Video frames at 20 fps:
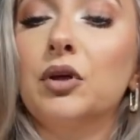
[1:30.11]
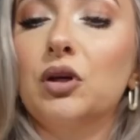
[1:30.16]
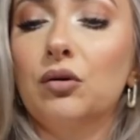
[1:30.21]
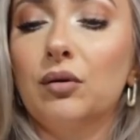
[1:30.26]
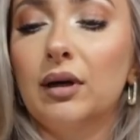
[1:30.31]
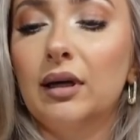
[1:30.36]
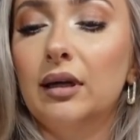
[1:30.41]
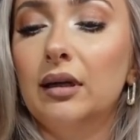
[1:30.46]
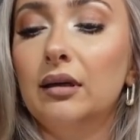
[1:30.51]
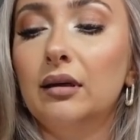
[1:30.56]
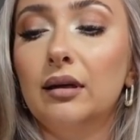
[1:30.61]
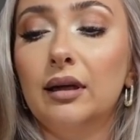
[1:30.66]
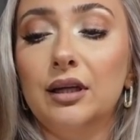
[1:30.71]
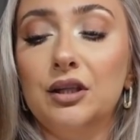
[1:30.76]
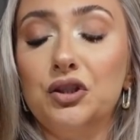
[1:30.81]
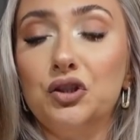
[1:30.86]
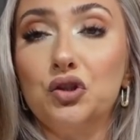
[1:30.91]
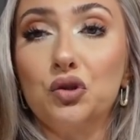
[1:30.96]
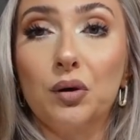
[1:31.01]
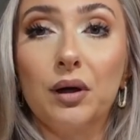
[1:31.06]
You can
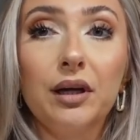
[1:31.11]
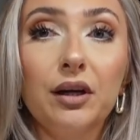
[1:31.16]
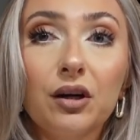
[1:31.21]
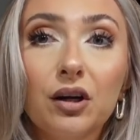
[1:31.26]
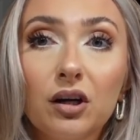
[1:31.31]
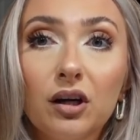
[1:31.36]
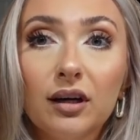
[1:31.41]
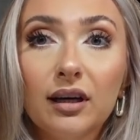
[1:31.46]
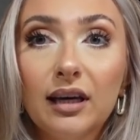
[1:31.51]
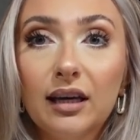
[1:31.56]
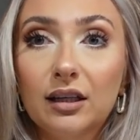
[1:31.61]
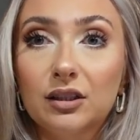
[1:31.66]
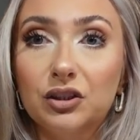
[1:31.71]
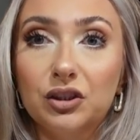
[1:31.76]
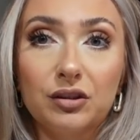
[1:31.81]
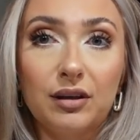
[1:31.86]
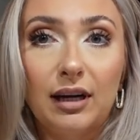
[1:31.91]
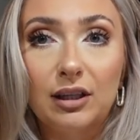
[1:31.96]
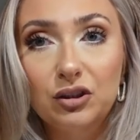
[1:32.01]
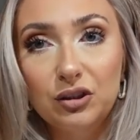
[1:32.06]
enjoy your cooking
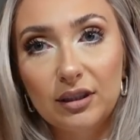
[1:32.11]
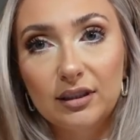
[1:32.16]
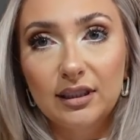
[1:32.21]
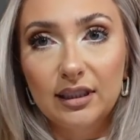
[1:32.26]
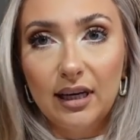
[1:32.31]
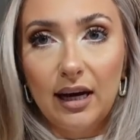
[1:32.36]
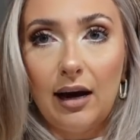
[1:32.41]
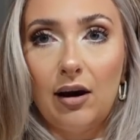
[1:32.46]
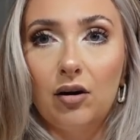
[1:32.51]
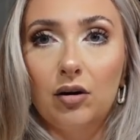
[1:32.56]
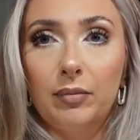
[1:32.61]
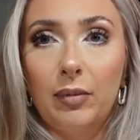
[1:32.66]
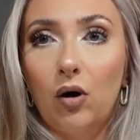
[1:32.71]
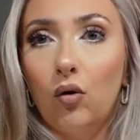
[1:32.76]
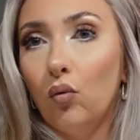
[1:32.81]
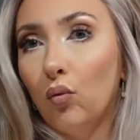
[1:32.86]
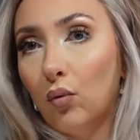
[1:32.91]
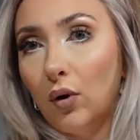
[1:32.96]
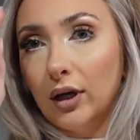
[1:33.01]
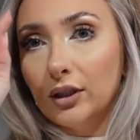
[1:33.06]
because you're not stressing out
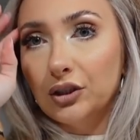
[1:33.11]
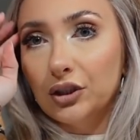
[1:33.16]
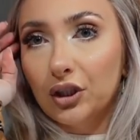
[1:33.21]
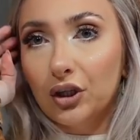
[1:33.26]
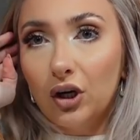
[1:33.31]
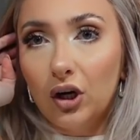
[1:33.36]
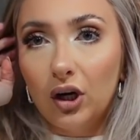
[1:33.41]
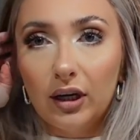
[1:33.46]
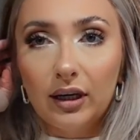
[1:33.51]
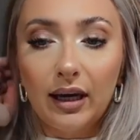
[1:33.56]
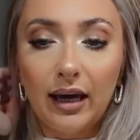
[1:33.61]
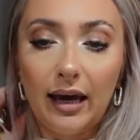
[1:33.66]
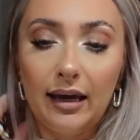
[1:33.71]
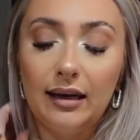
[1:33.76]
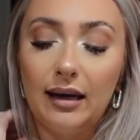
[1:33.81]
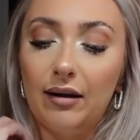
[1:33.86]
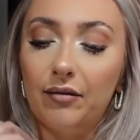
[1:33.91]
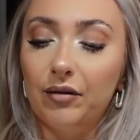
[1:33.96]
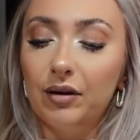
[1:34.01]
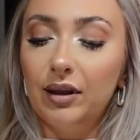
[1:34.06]
about what to cook,
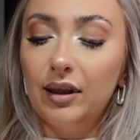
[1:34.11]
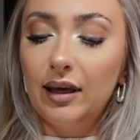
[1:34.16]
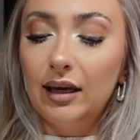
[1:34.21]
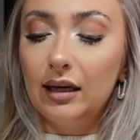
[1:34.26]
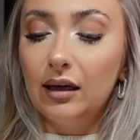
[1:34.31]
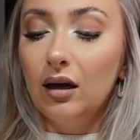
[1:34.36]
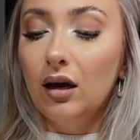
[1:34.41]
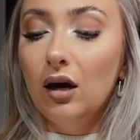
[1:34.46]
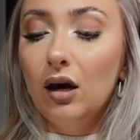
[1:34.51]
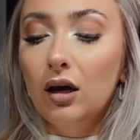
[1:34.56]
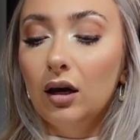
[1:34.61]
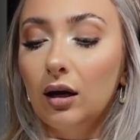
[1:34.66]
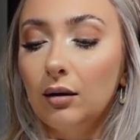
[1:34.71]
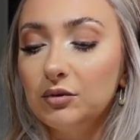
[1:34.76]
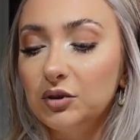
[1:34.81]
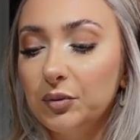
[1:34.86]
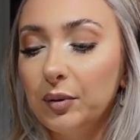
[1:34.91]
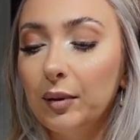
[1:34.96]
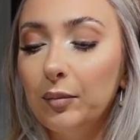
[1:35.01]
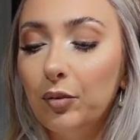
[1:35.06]
and everything
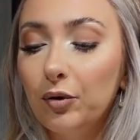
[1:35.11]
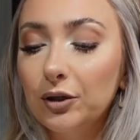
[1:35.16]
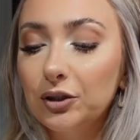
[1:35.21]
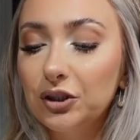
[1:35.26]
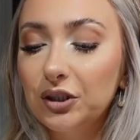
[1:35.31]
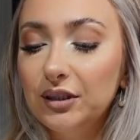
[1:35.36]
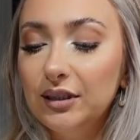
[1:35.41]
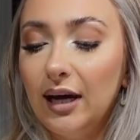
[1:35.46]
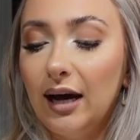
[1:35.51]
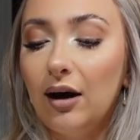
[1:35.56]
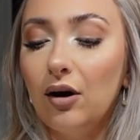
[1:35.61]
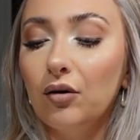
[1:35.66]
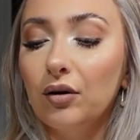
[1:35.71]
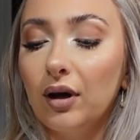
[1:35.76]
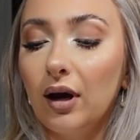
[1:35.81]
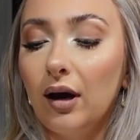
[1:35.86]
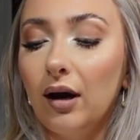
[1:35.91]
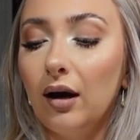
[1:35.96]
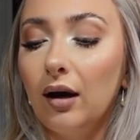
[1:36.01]
comes pre-portioned out.